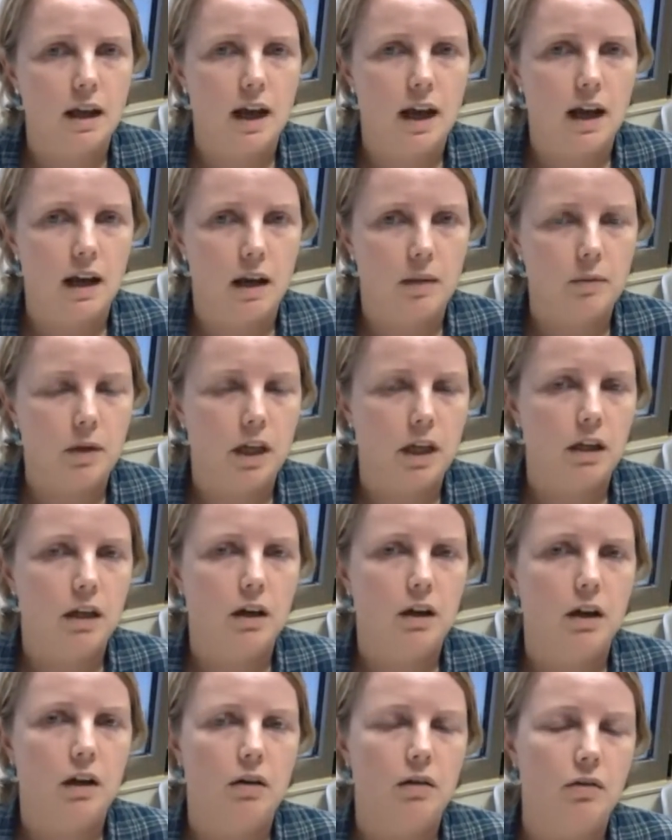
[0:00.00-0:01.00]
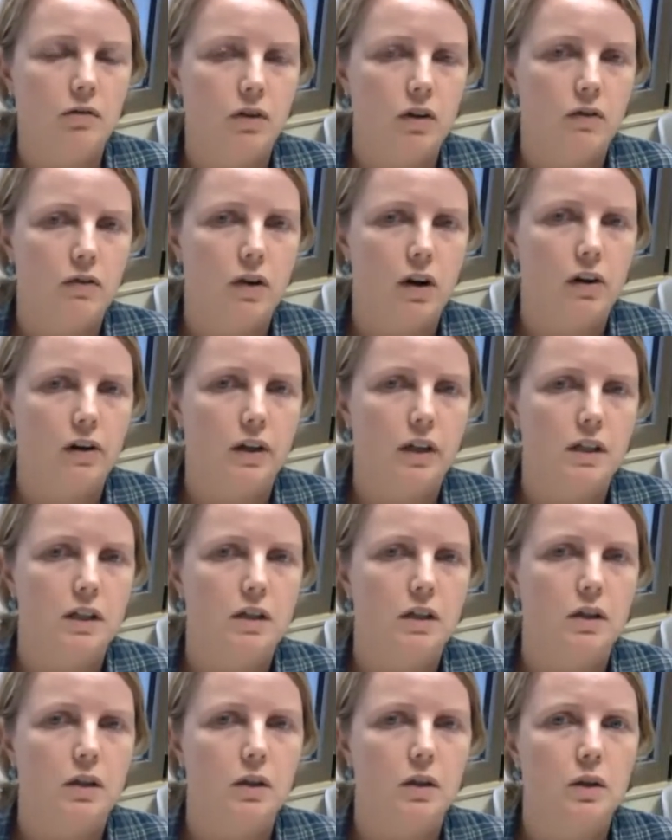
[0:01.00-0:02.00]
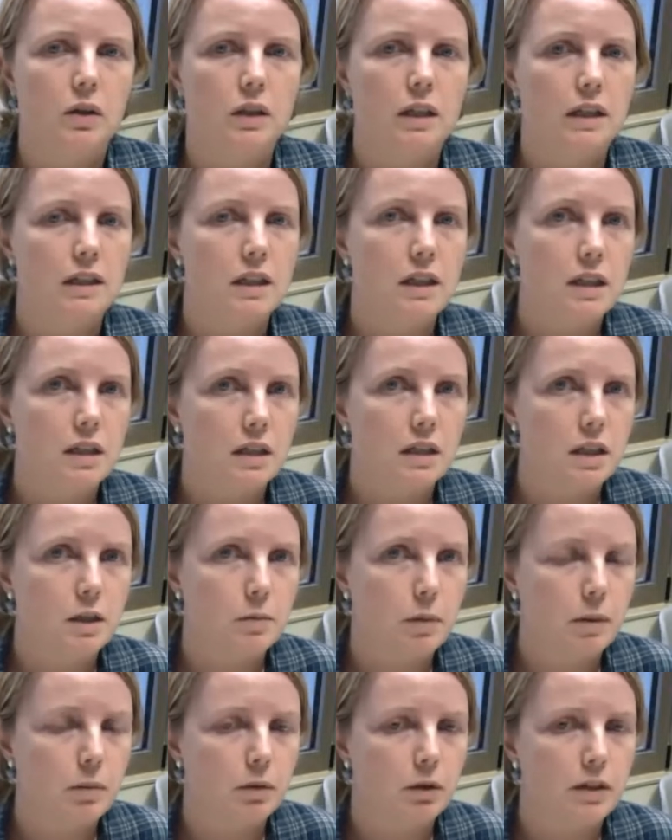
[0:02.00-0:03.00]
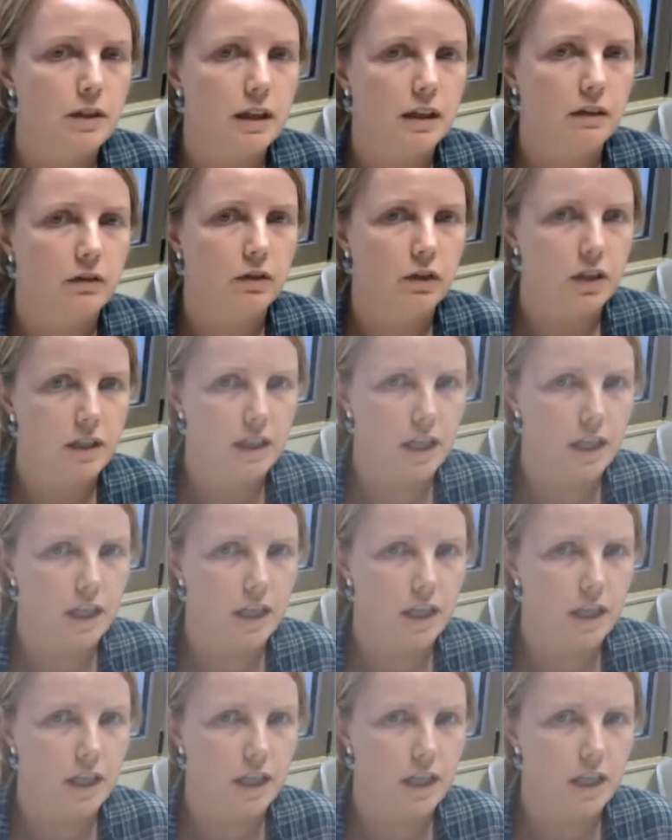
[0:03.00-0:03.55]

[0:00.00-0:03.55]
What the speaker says: And I'm here referring to the Indigenous peoples and First